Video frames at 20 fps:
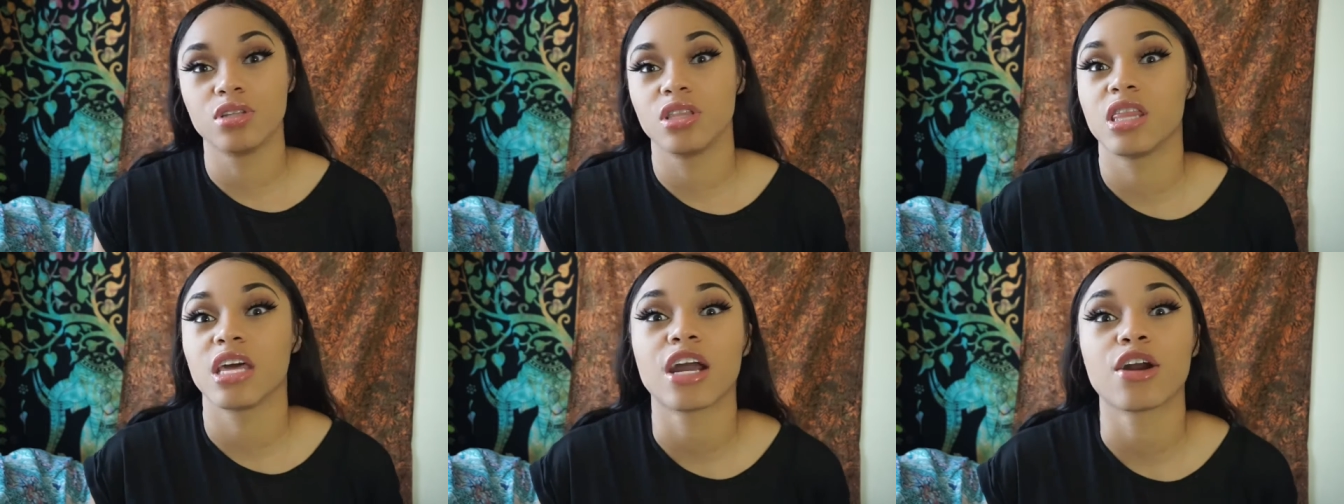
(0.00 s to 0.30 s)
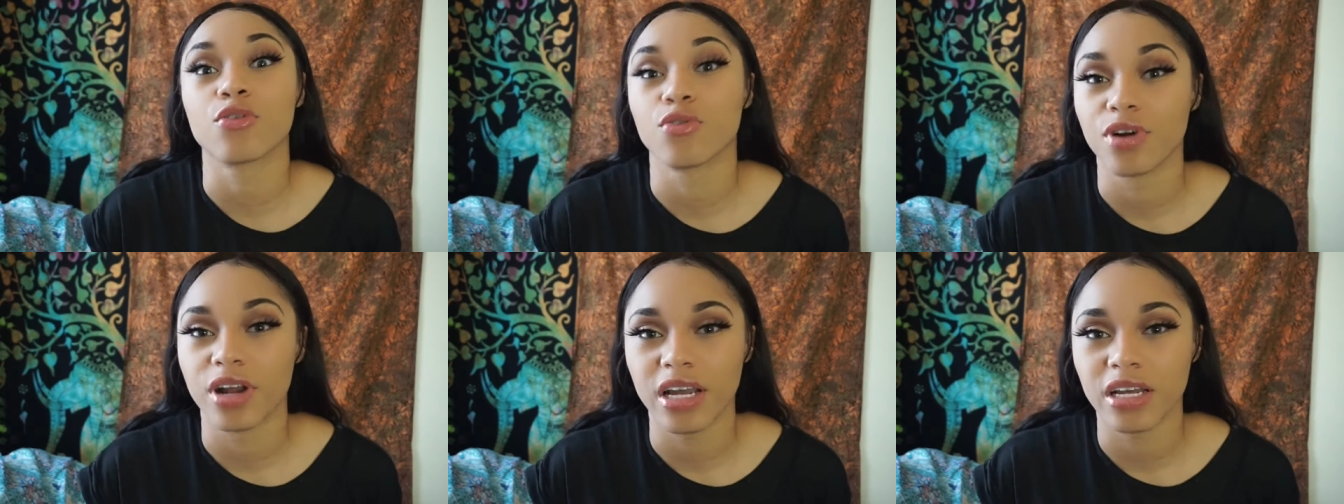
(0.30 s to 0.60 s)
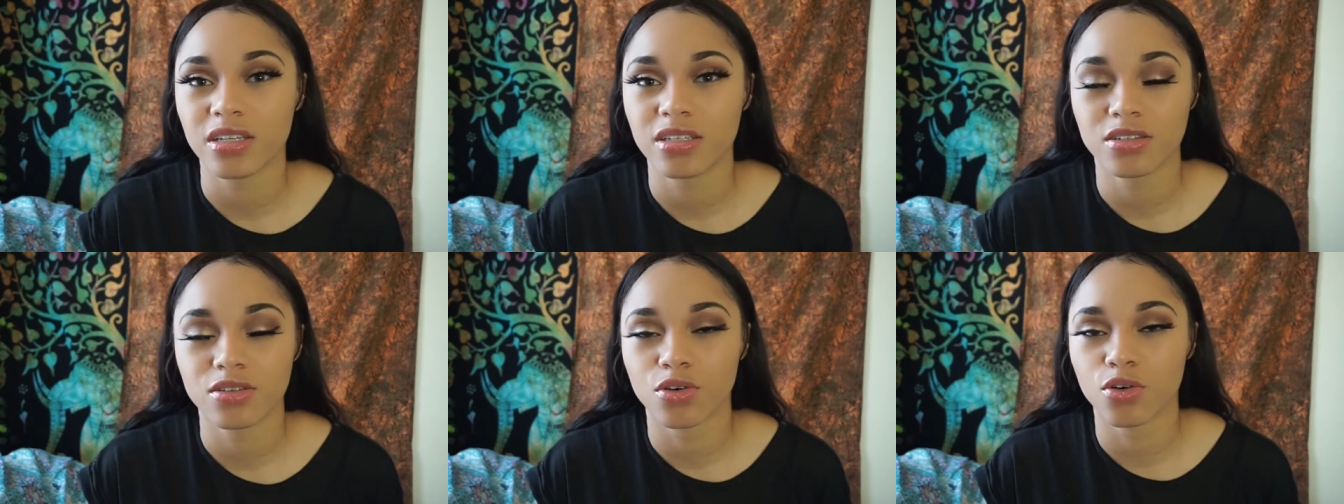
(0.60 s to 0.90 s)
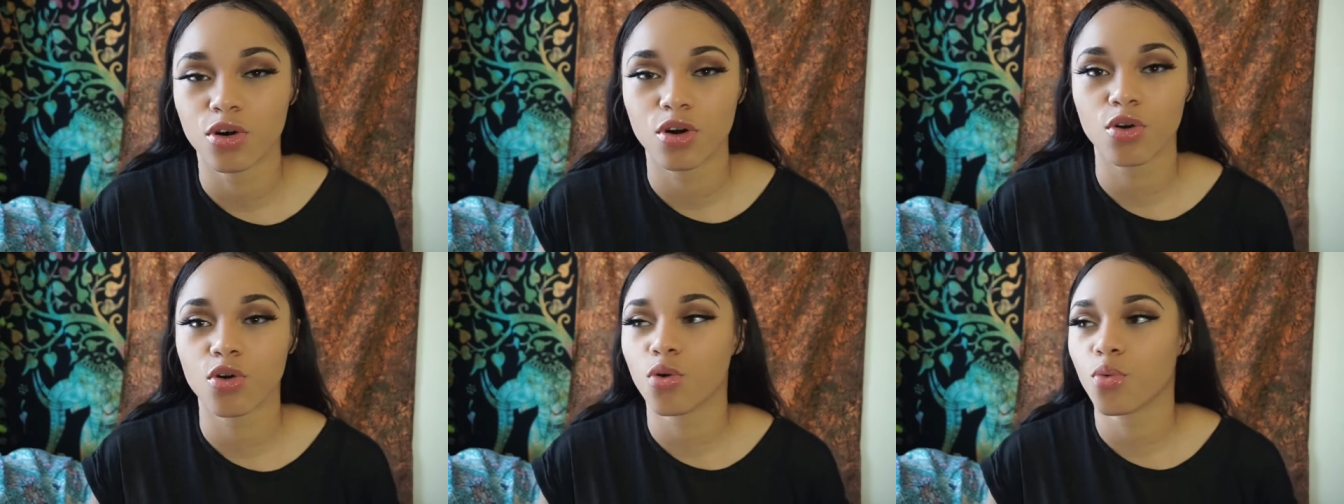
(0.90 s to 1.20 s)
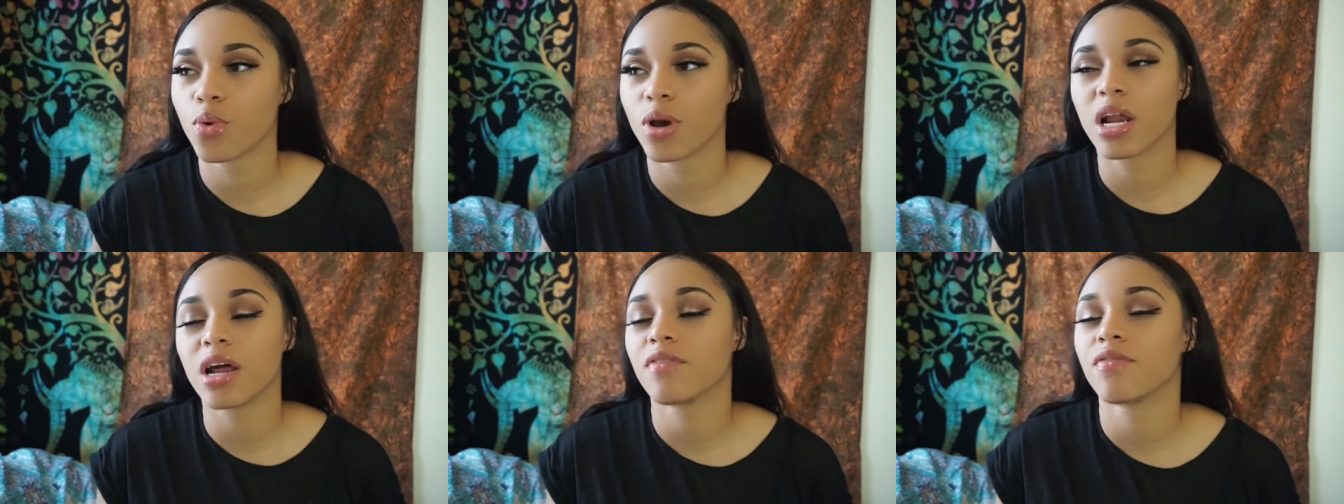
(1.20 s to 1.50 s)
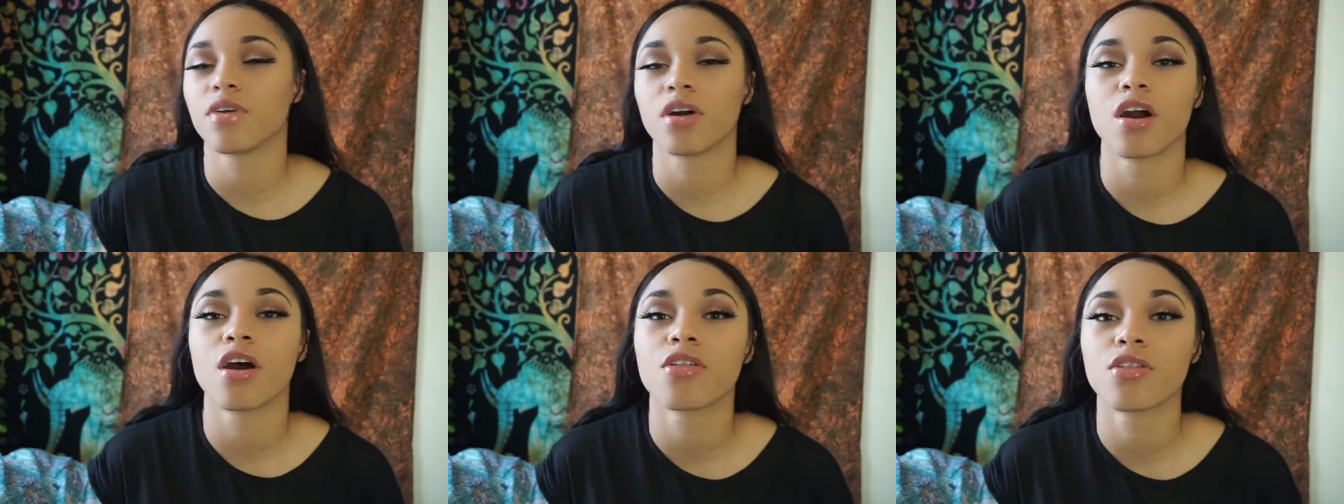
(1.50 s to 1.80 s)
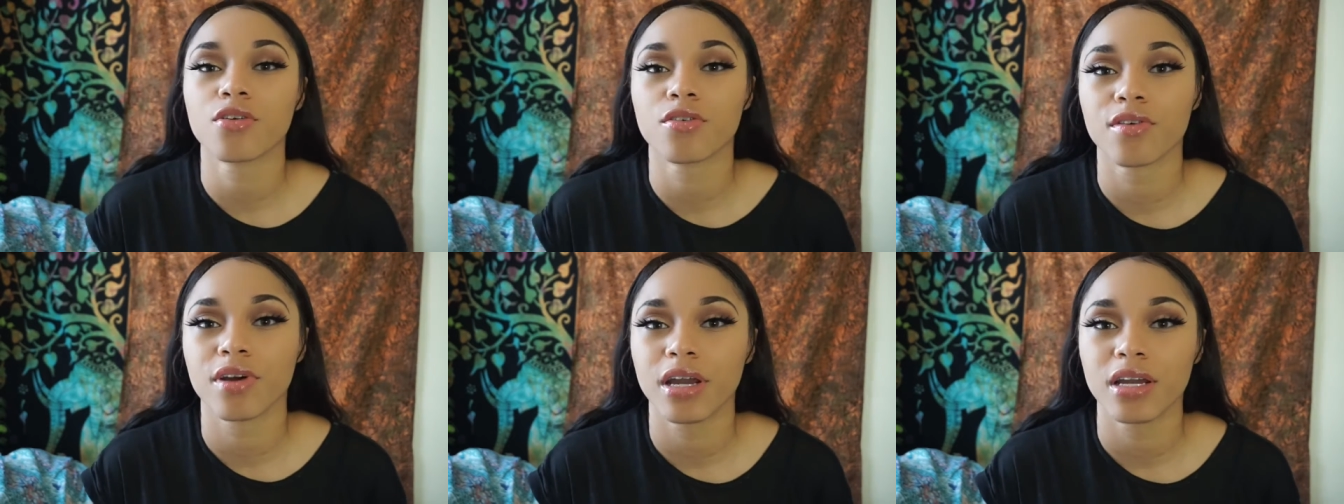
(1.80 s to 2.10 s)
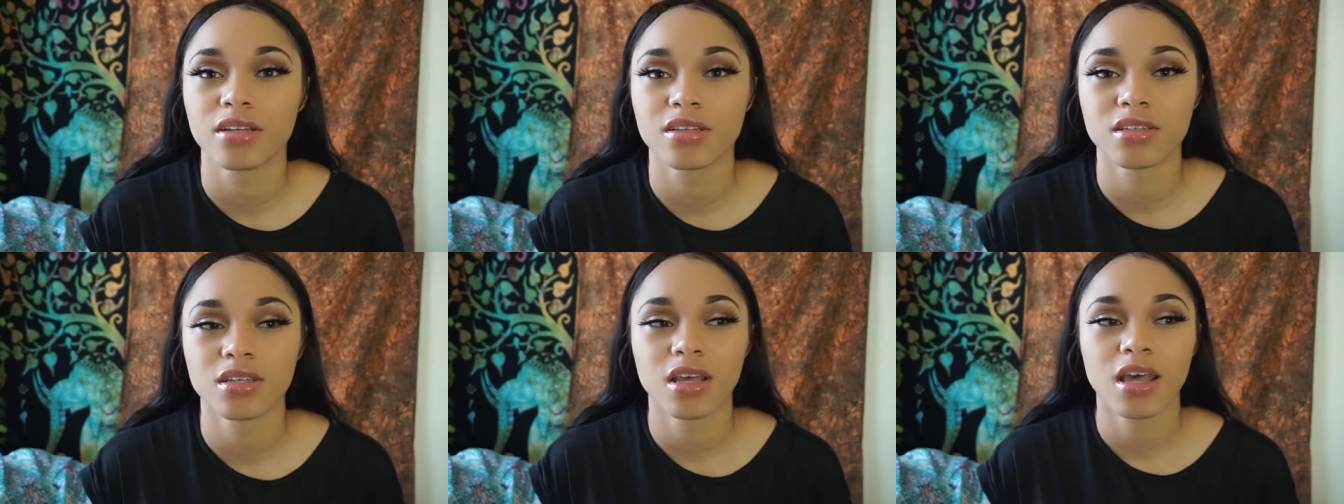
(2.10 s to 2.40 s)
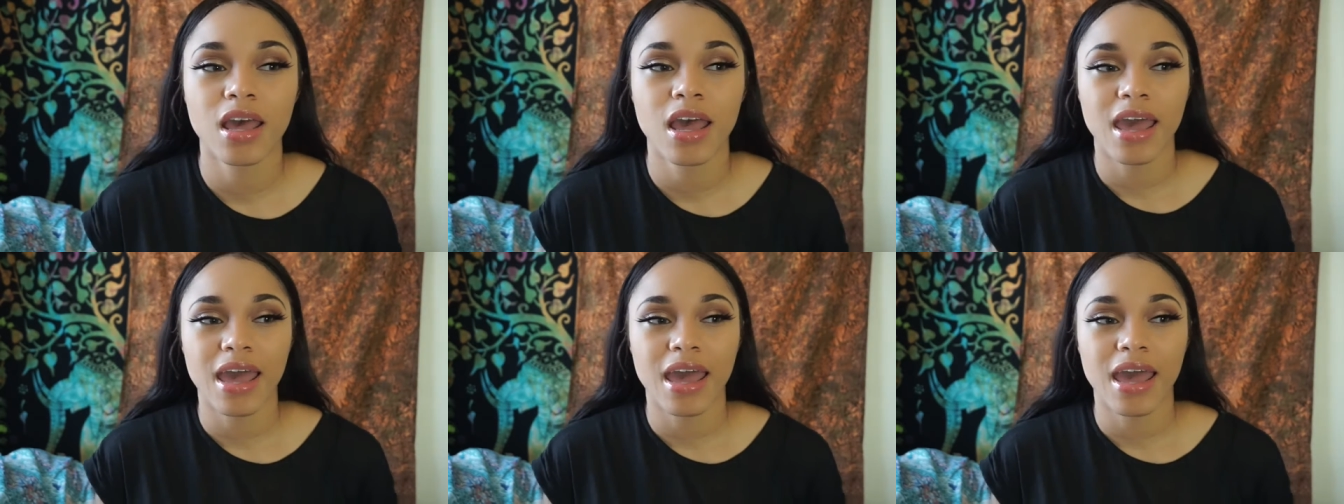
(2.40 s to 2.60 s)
their race or whatever other race.